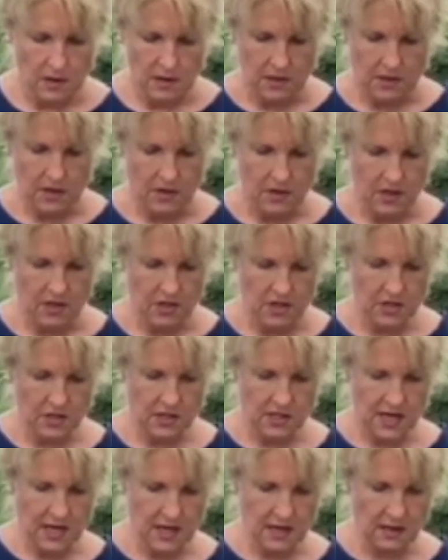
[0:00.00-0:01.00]
You can
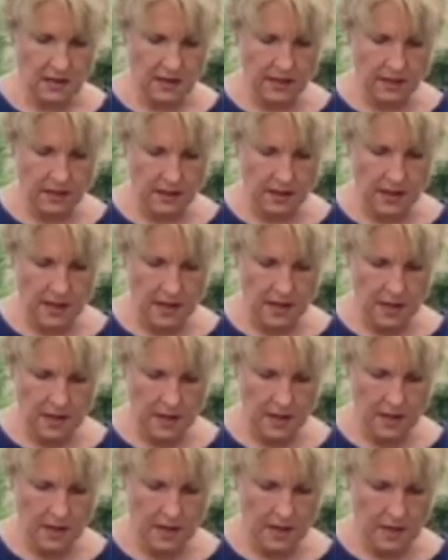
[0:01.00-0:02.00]
just take a little and
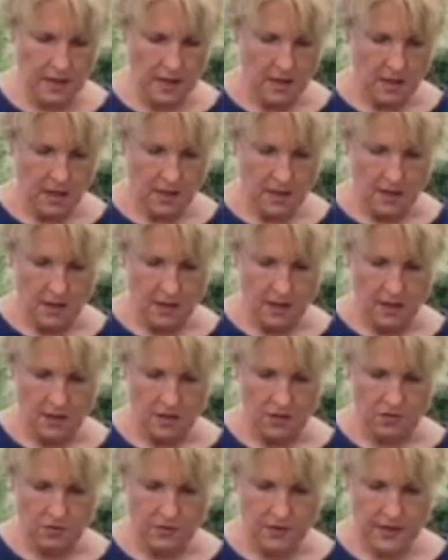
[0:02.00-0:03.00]

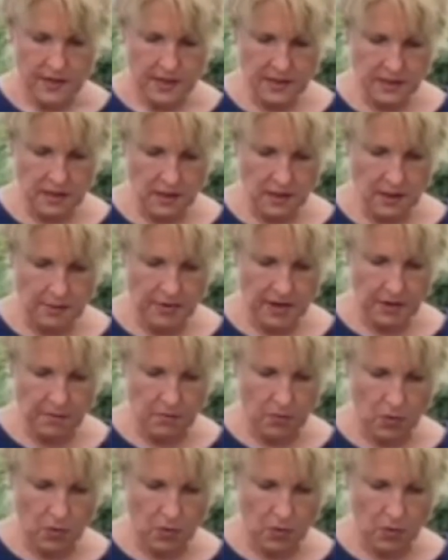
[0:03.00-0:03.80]
drizzle a bit